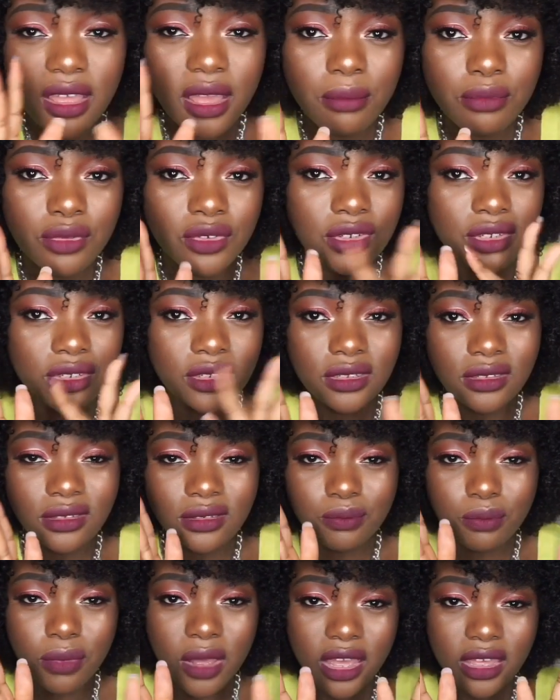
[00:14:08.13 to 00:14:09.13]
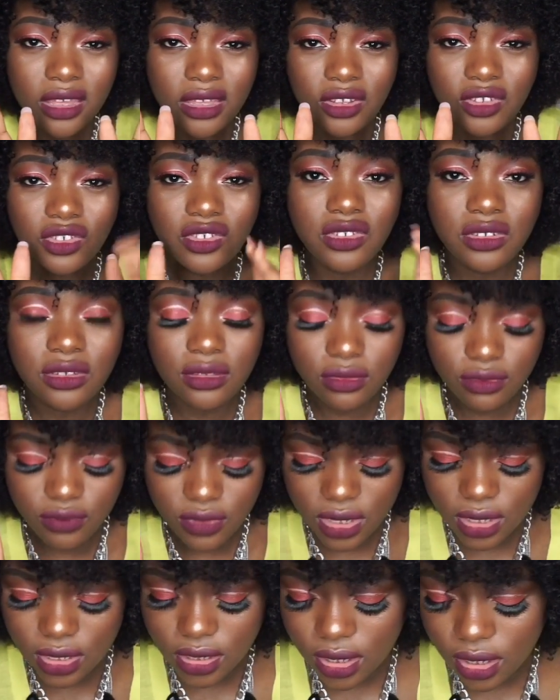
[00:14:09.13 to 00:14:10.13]
our brushes is packaged it's
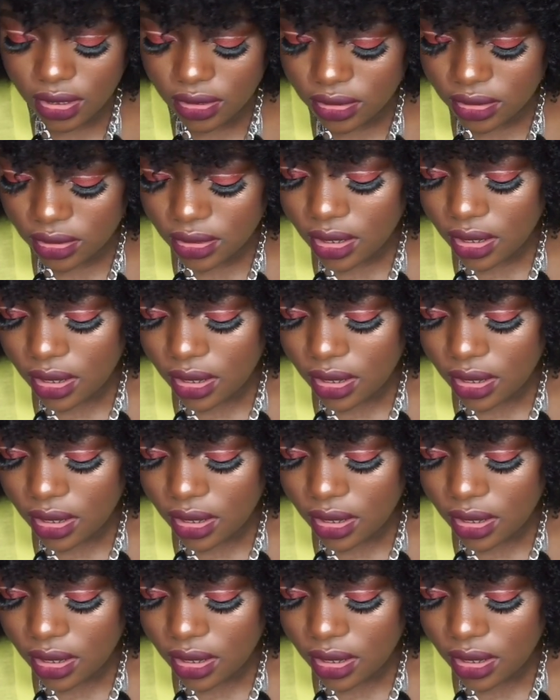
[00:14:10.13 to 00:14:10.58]
really nice